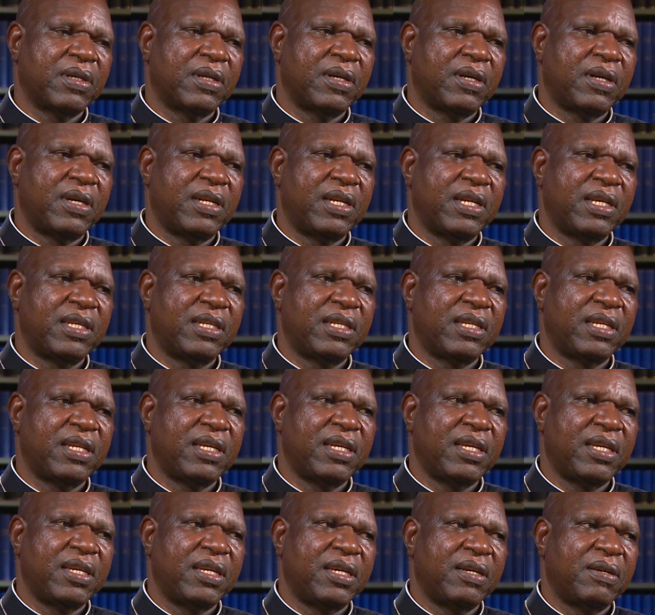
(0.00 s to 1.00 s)

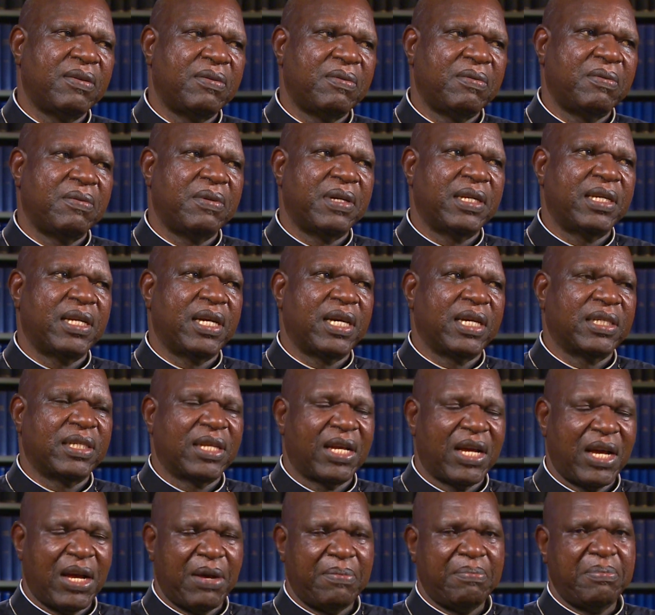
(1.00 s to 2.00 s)
Honestly, what has
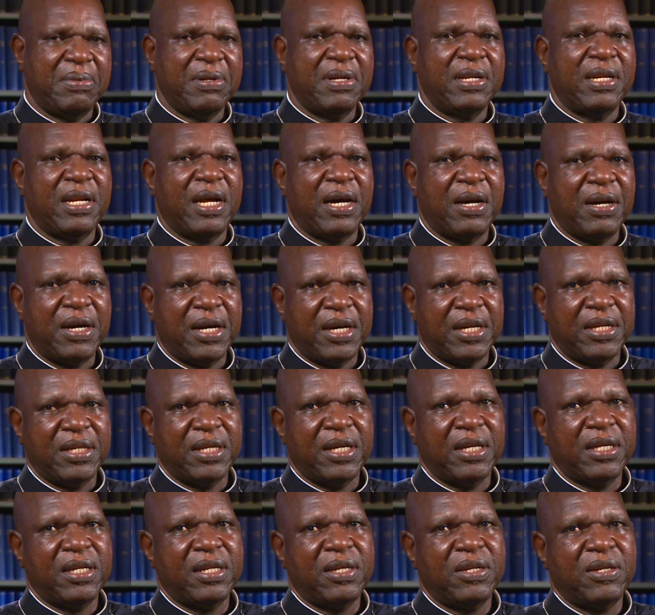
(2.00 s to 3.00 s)
happened now and
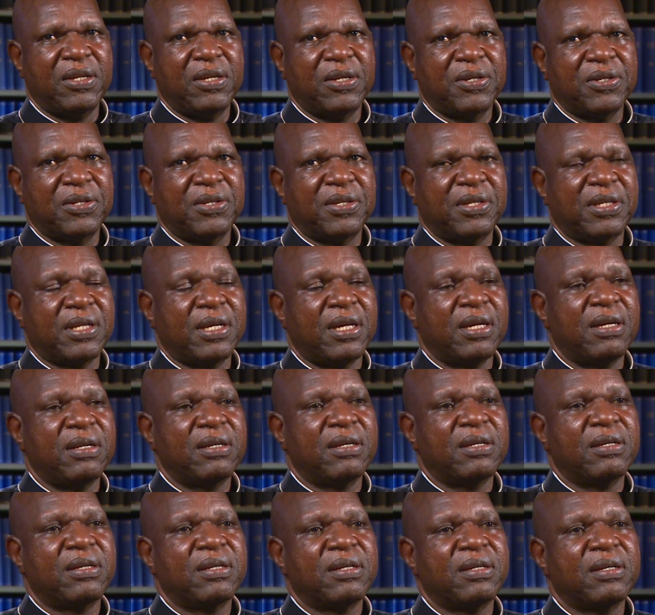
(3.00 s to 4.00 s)
in those
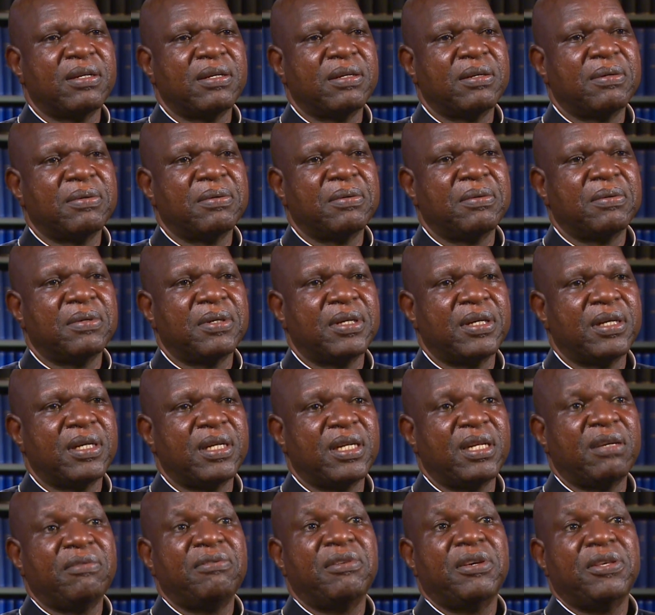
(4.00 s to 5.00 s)

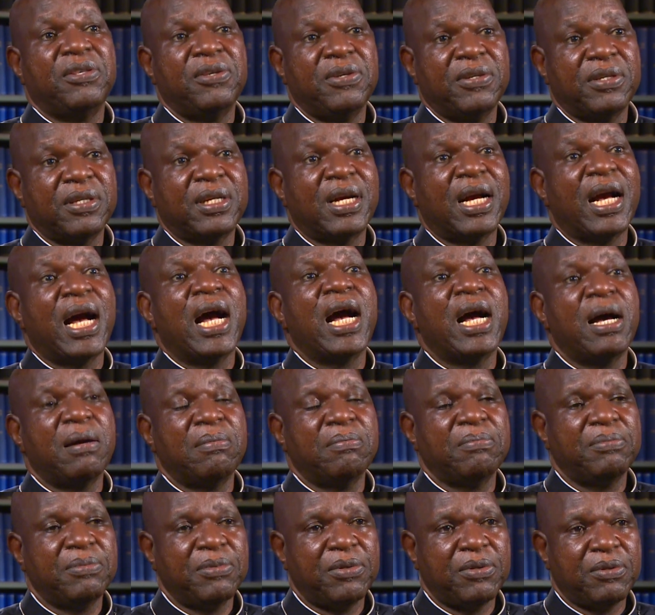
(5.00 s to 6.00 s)
refugees
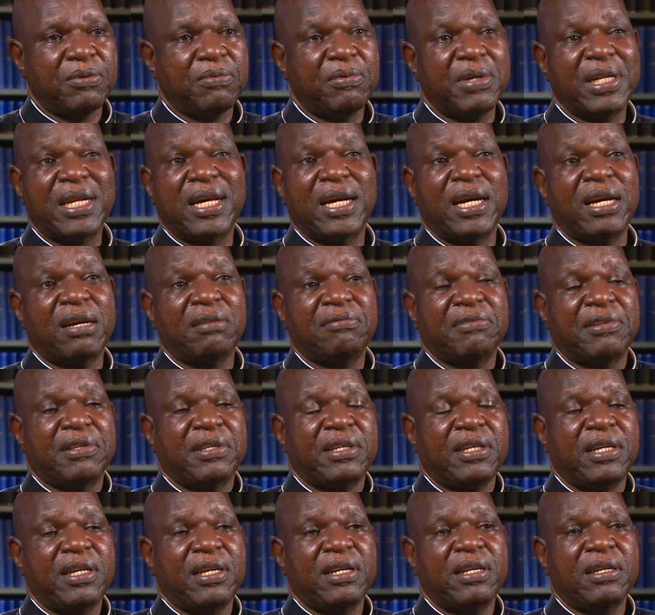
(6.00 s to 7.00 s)
camps, what I have
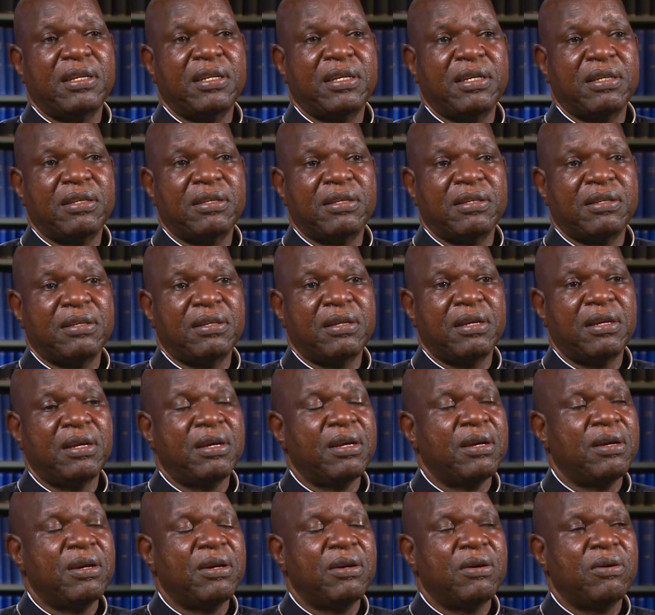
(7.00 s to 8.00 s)
seen is
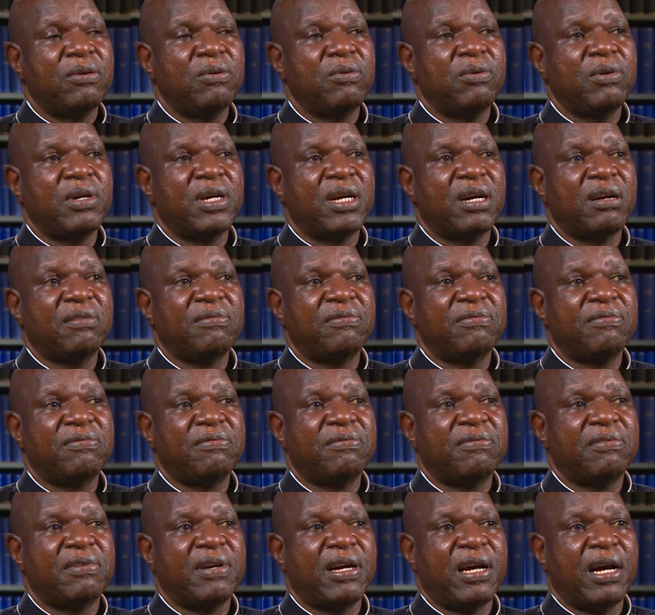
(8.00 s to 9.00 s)
we
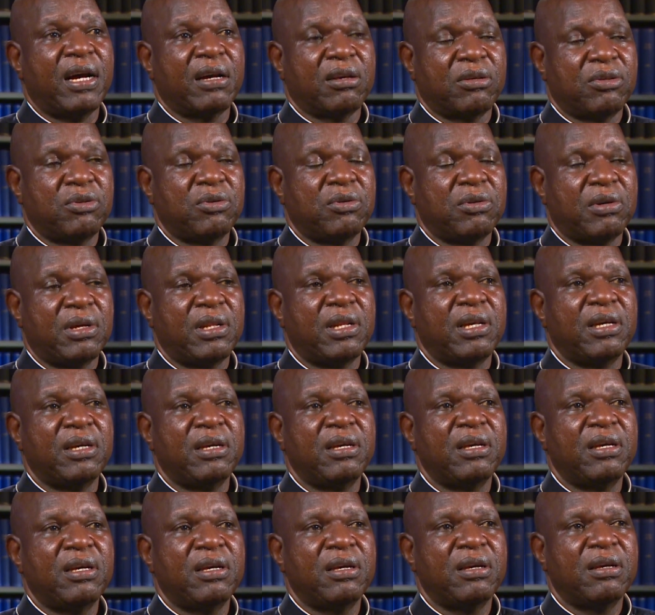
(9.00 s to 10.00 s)
have
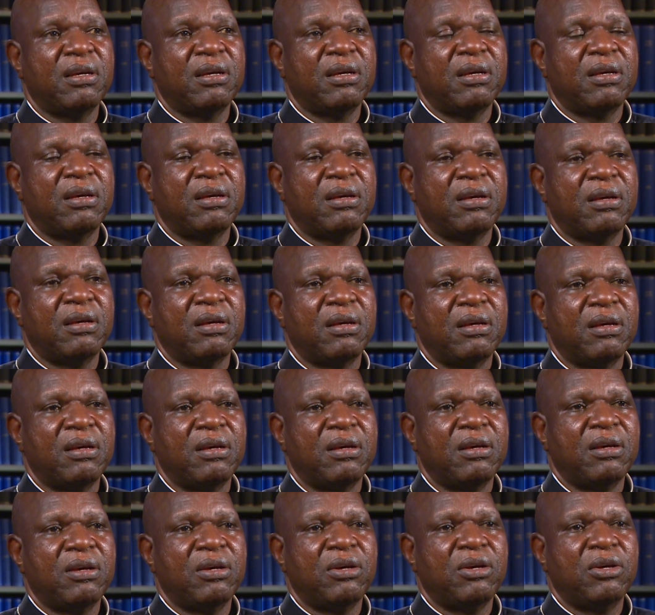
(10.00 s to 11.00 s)
actually
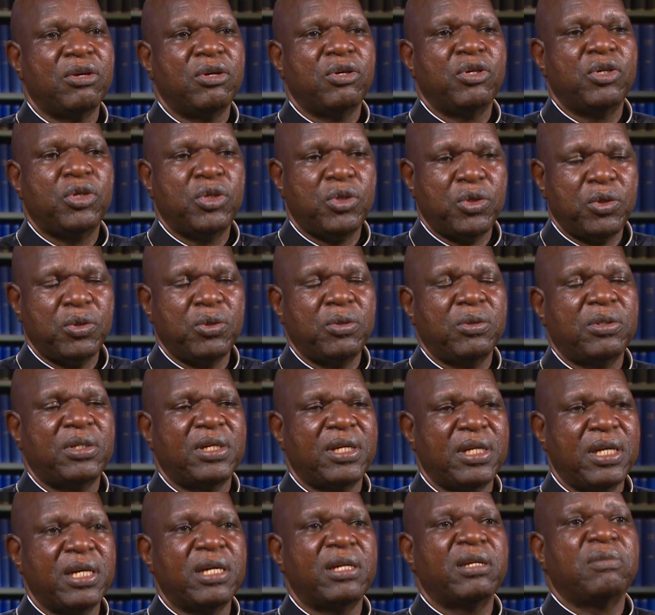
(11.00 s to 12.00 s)
shoot
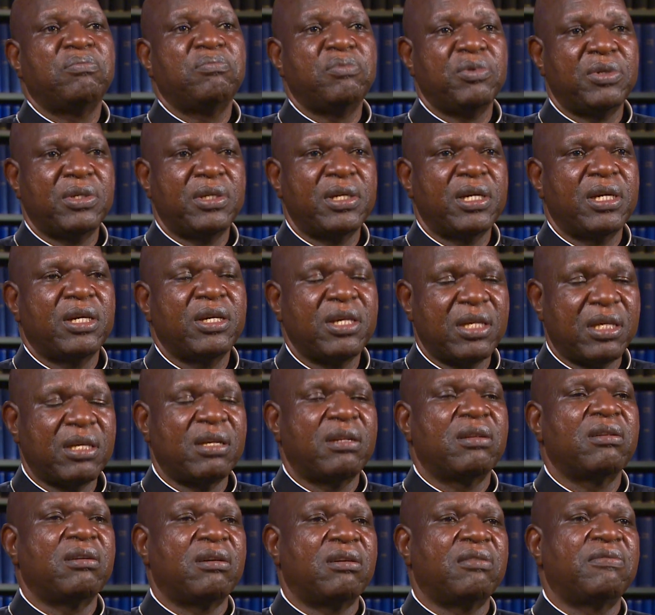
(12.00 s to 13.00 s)
the
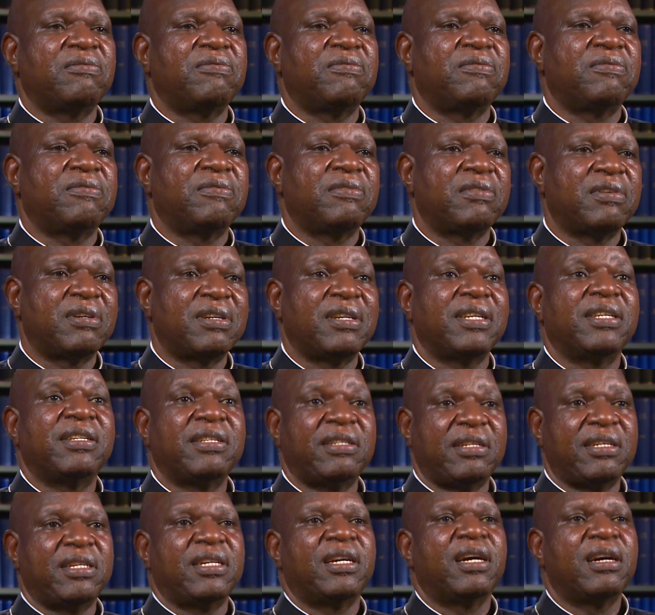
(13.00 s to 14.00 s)
reputation of
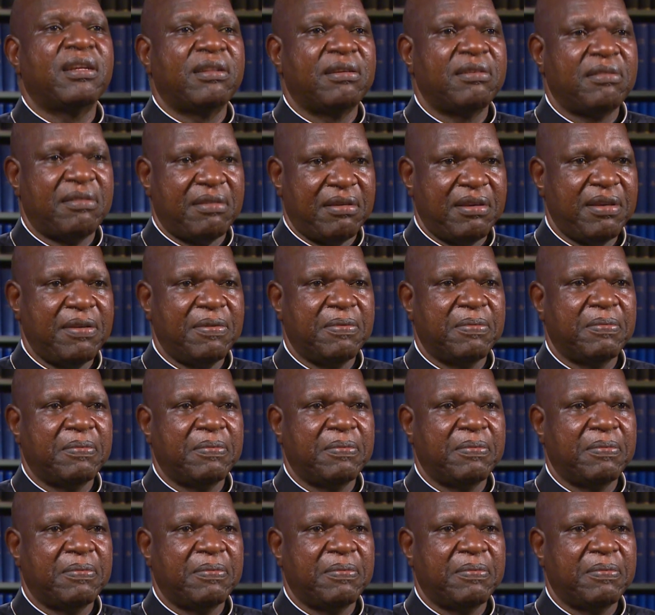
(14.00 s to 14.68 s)
Christianity.